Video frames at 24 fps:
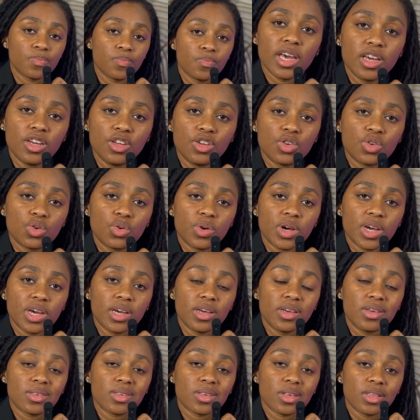
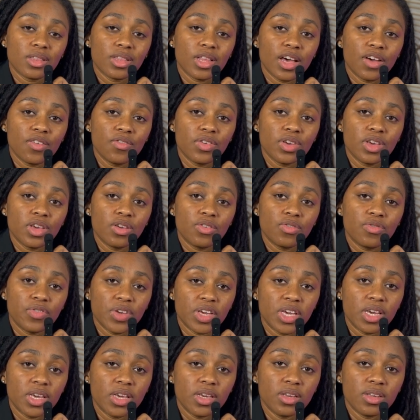HOAs levy
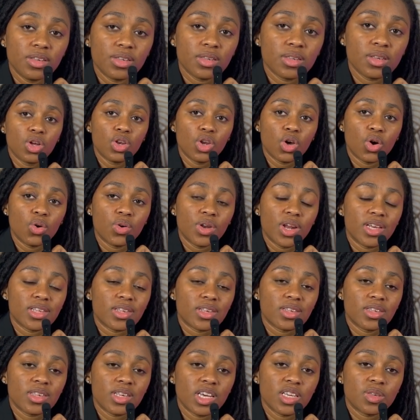fees known as
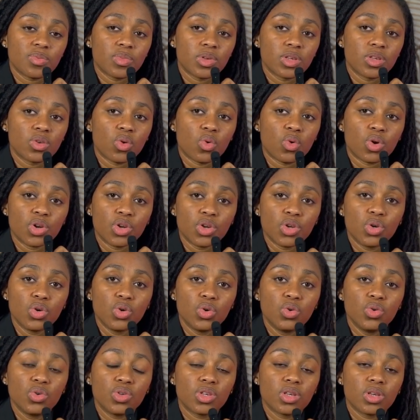assessment or
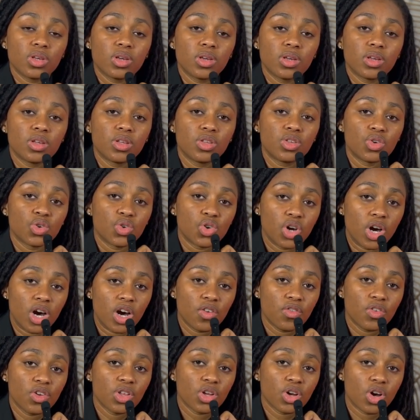dues to
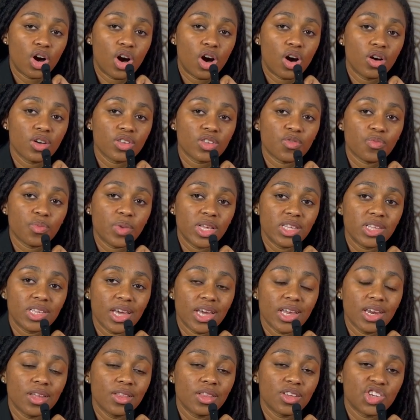cover the cost of maintaining